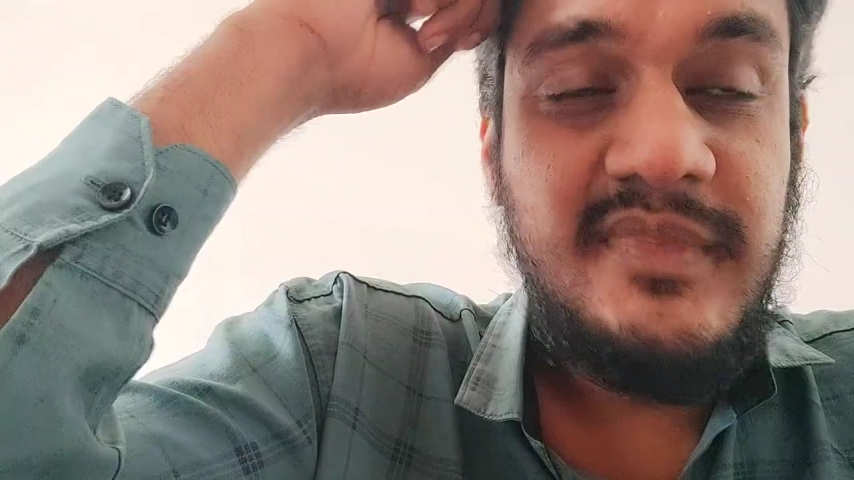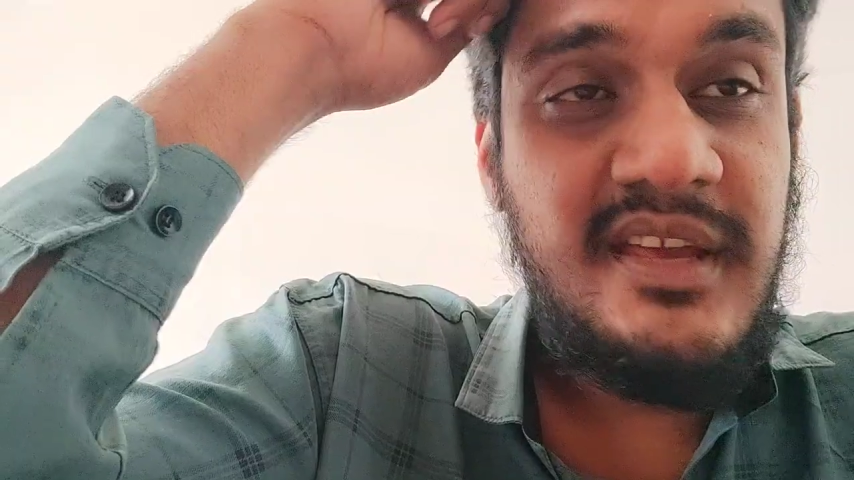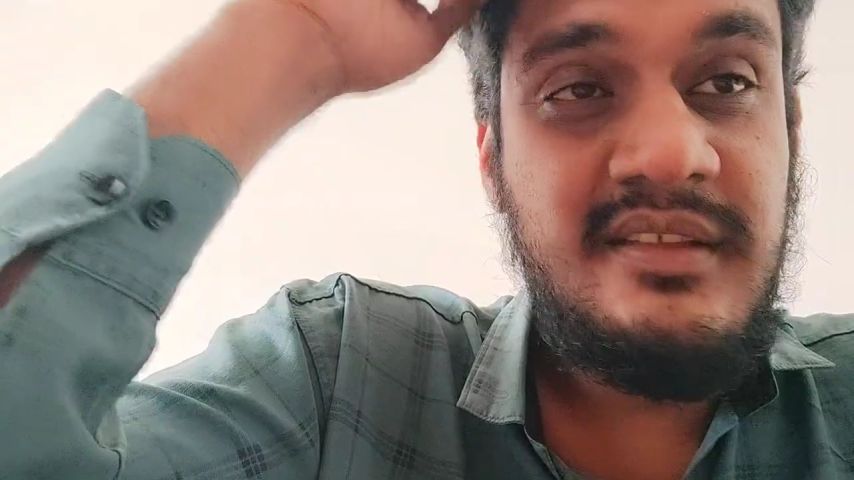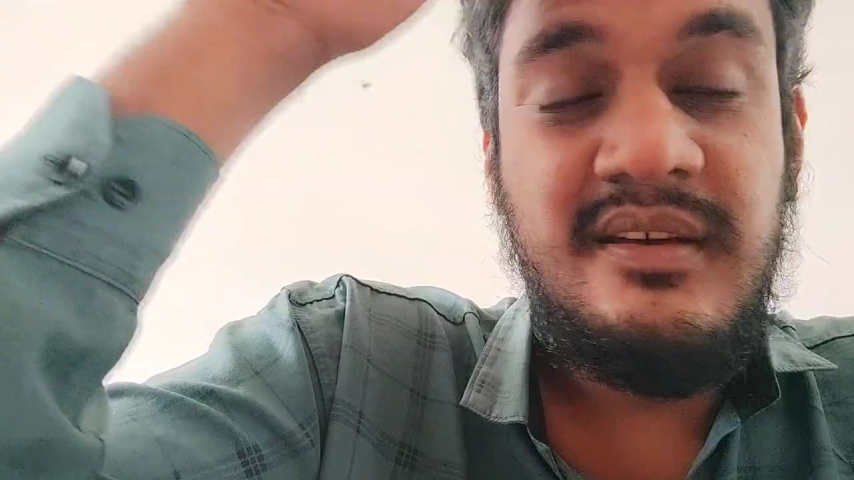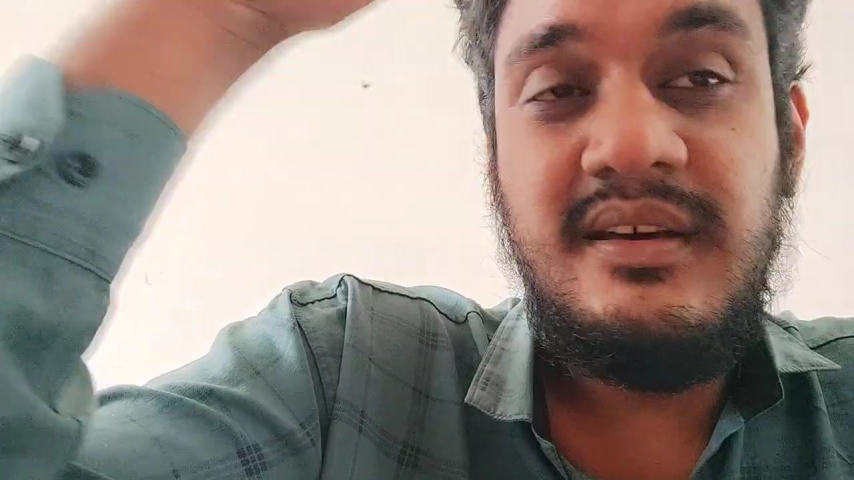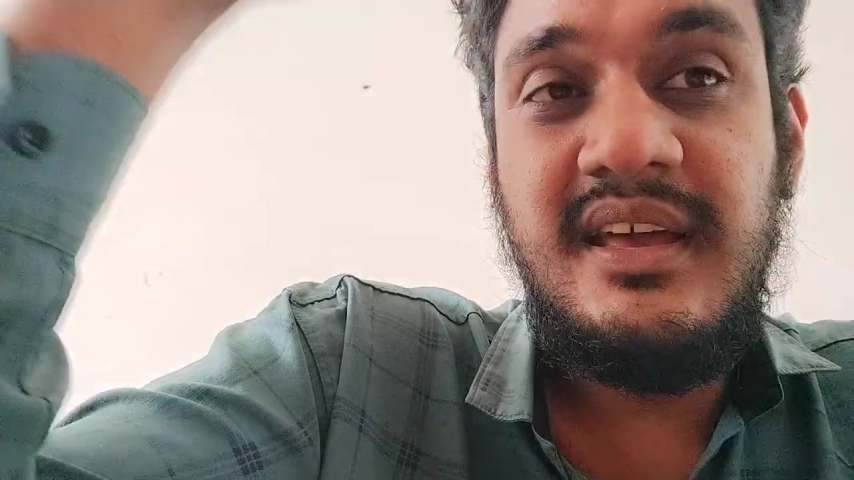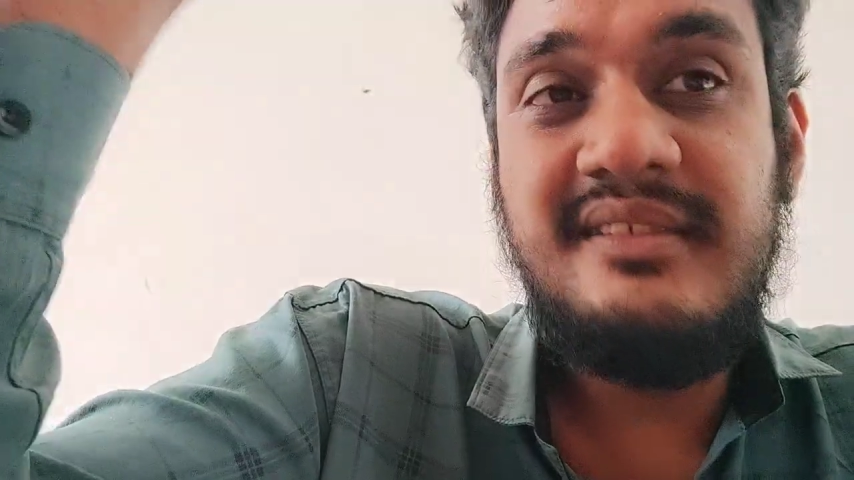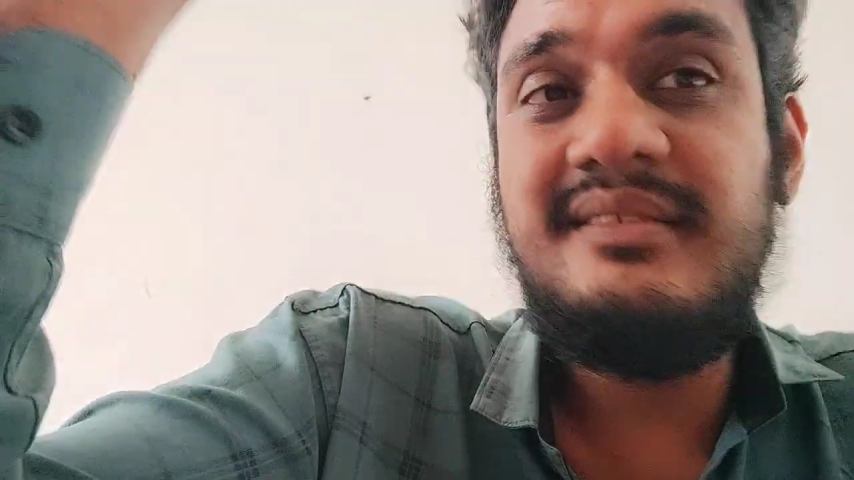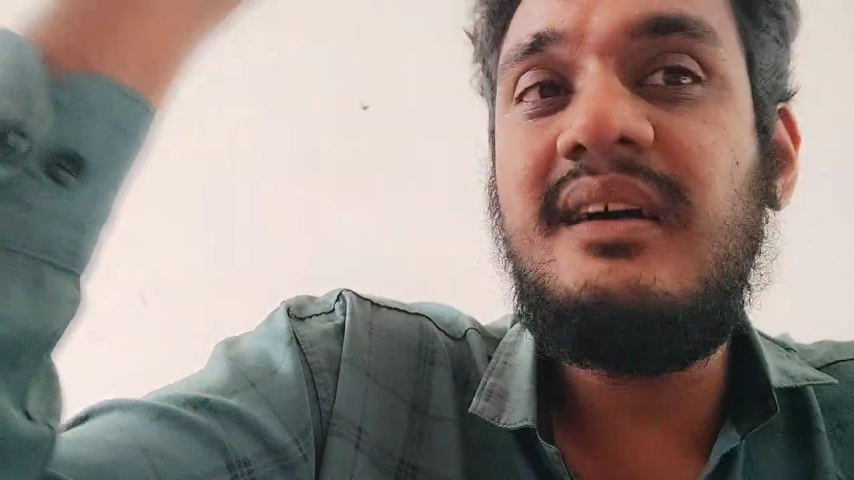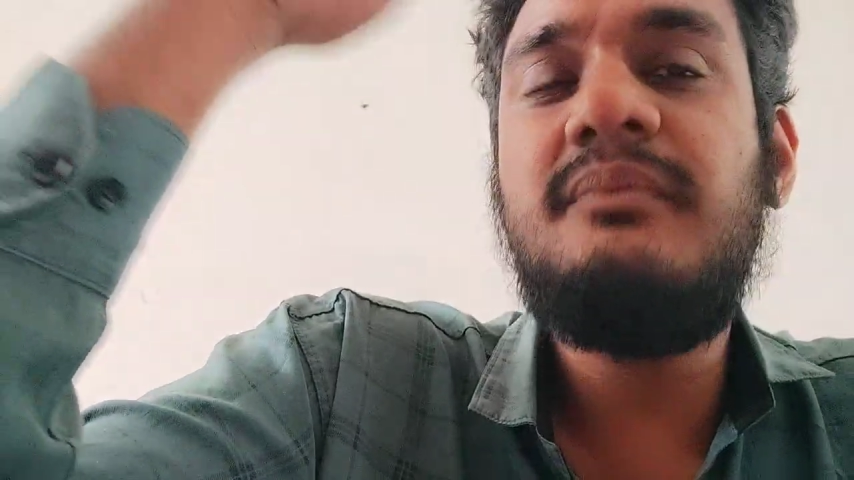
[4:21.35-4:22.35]
in the
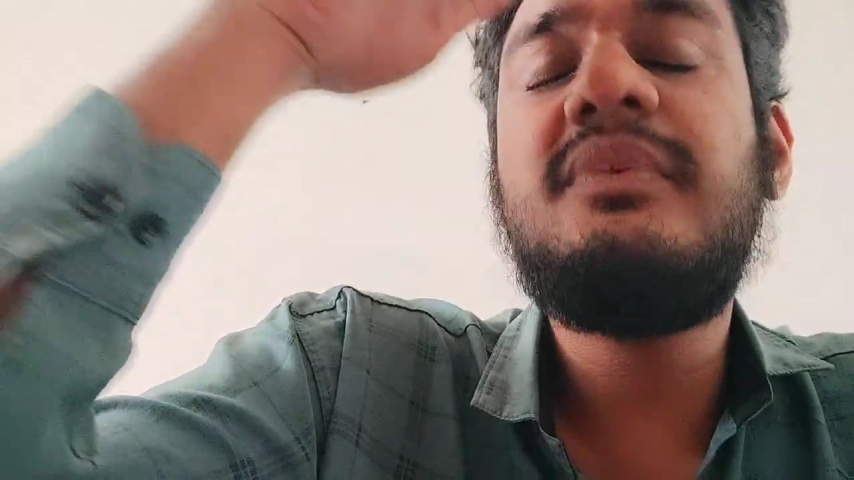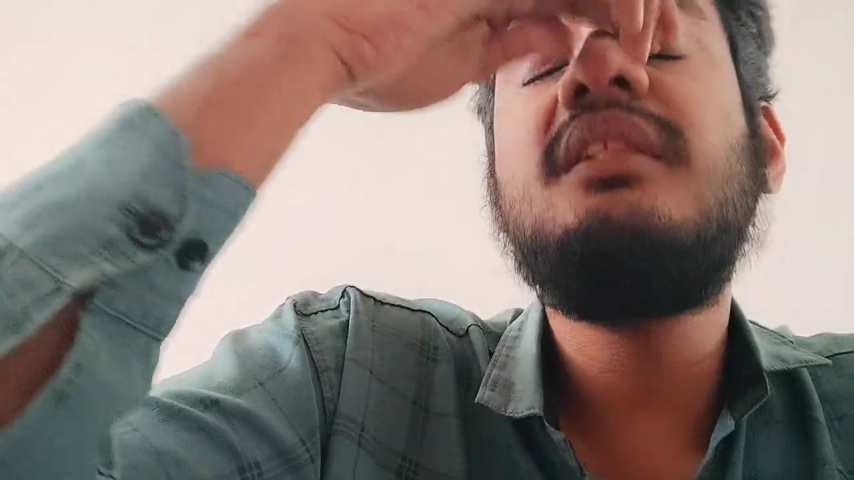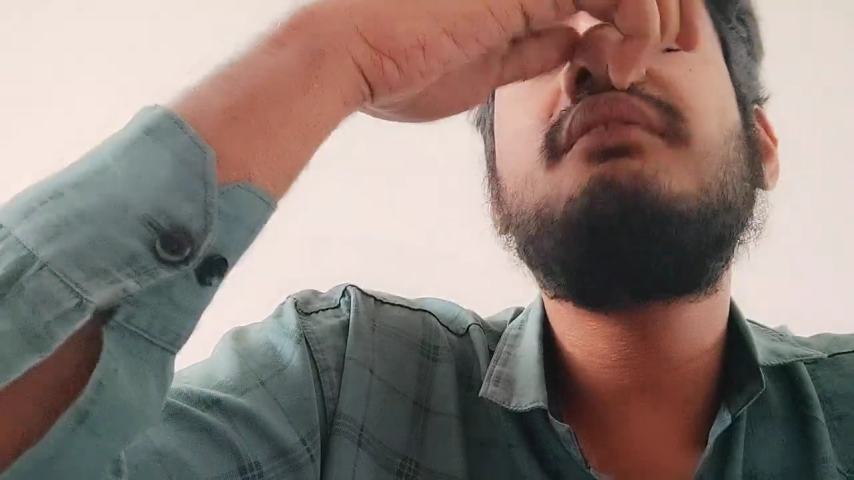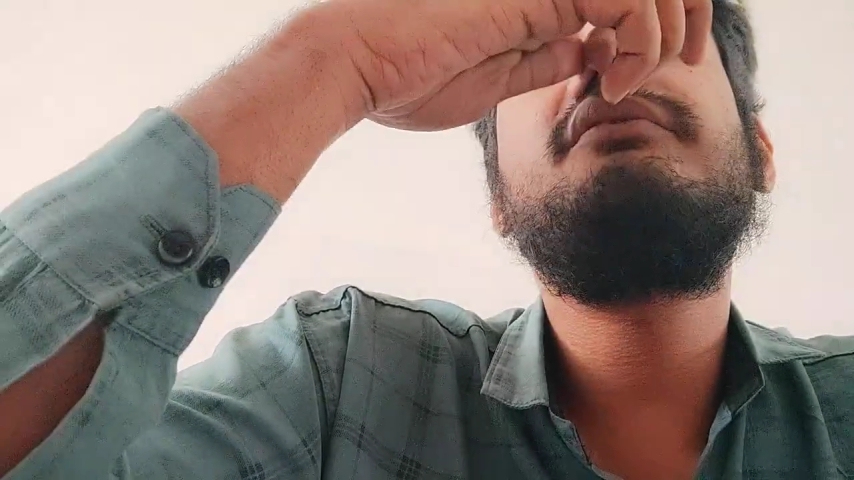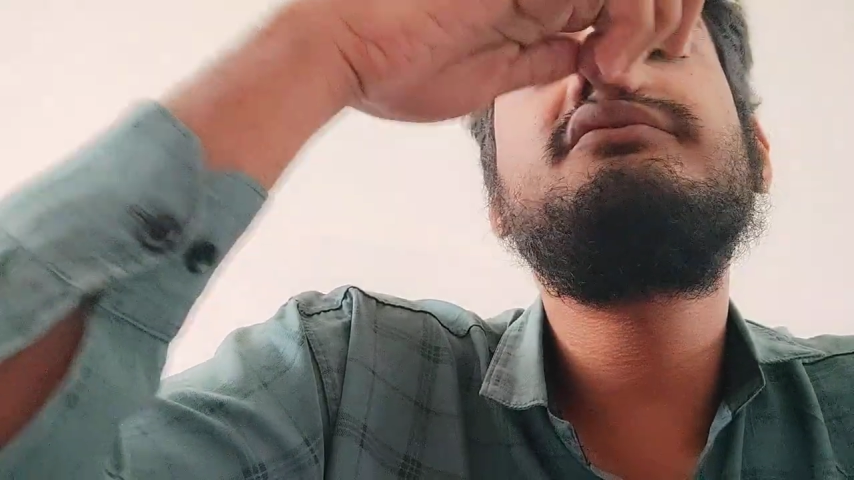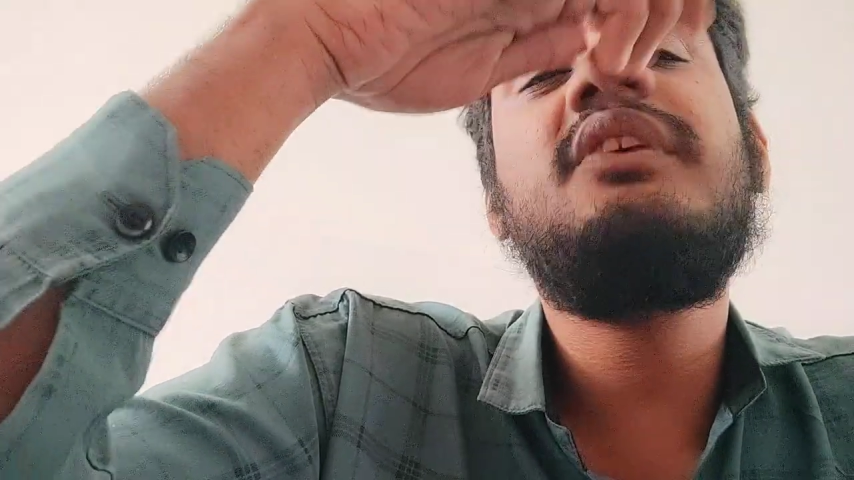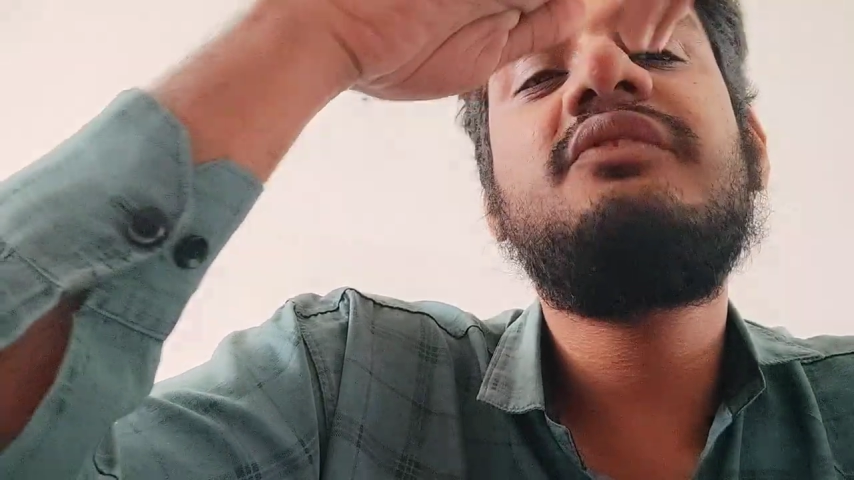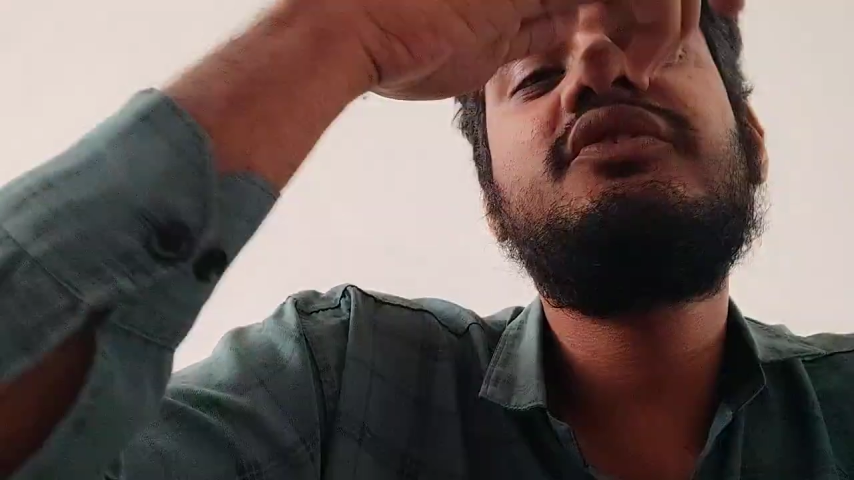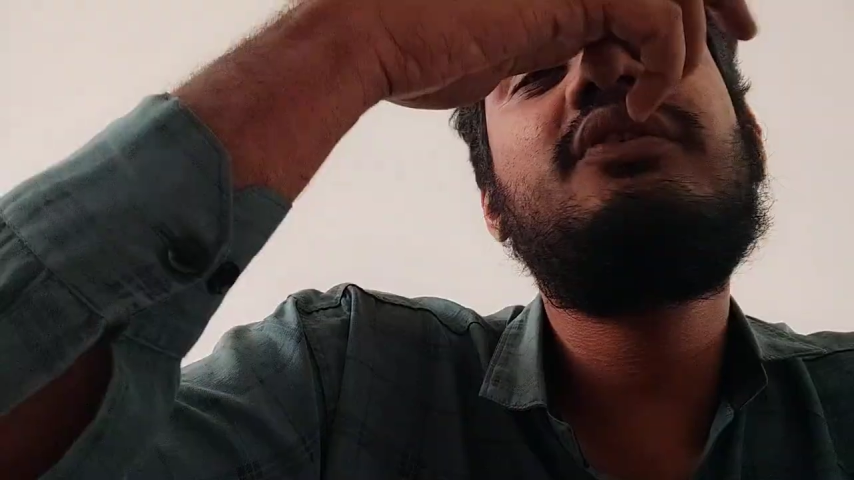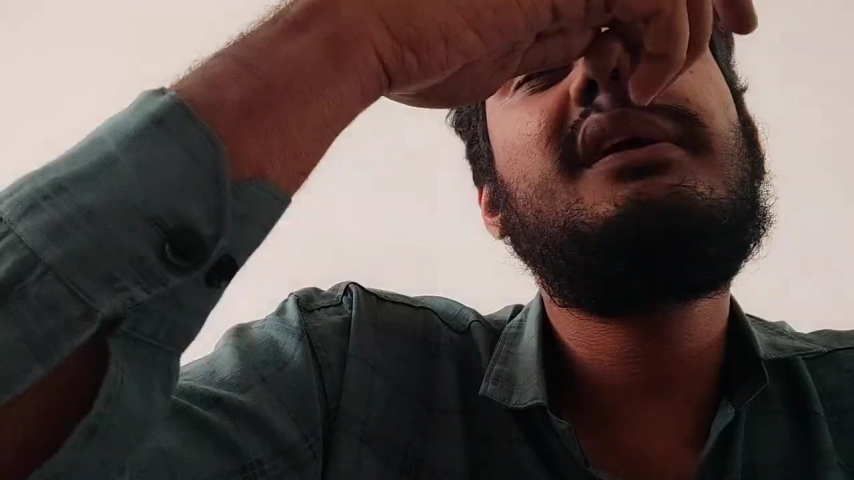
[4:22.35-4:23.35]
example which I
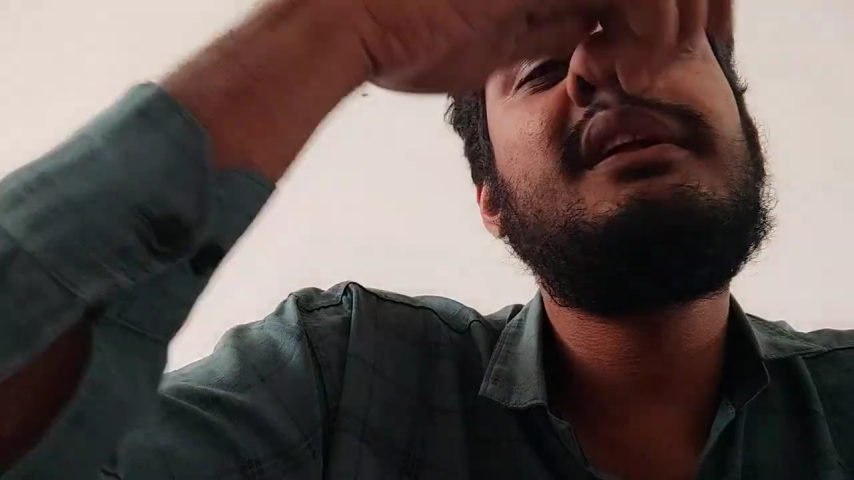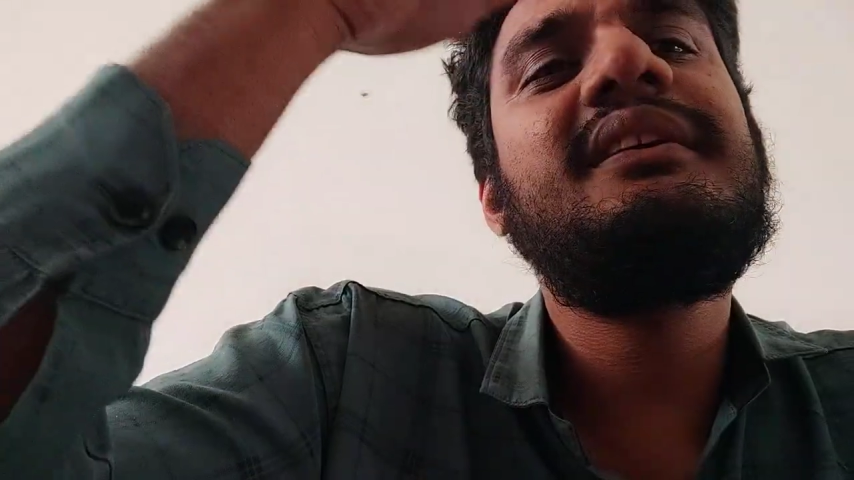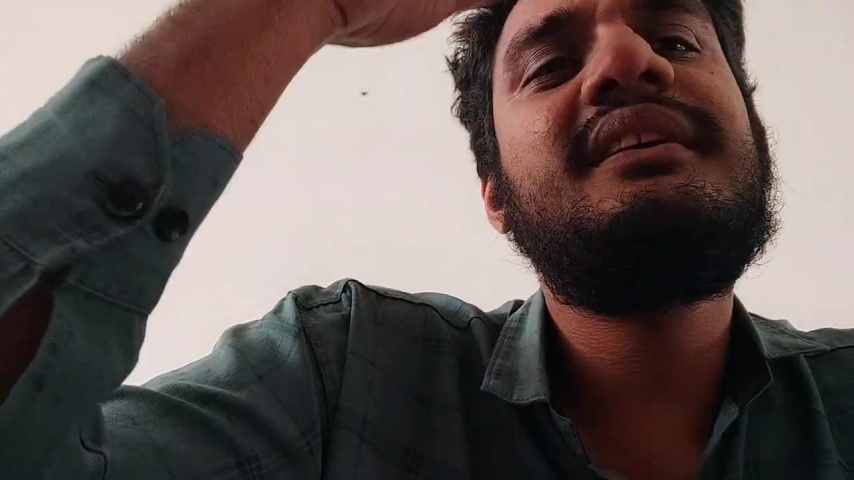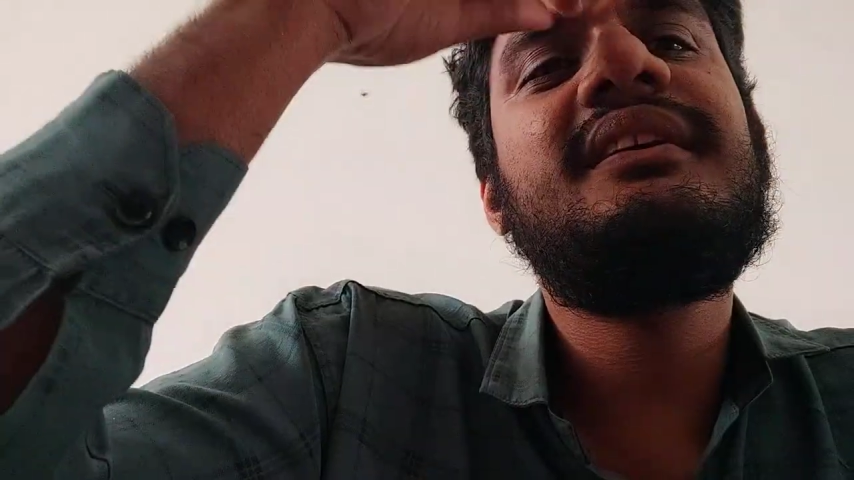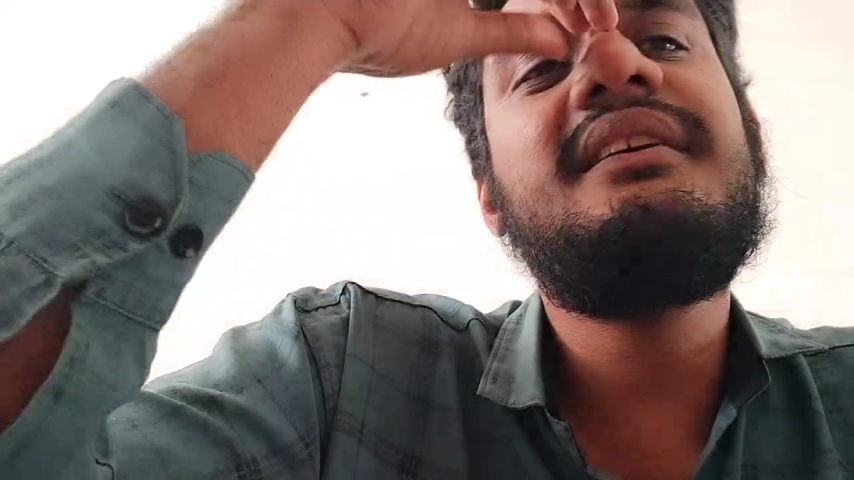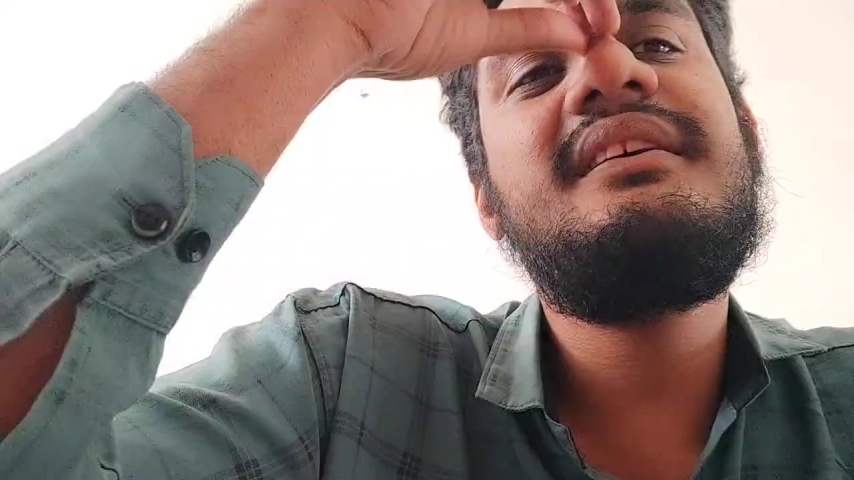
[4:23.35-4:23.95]
have shown earlier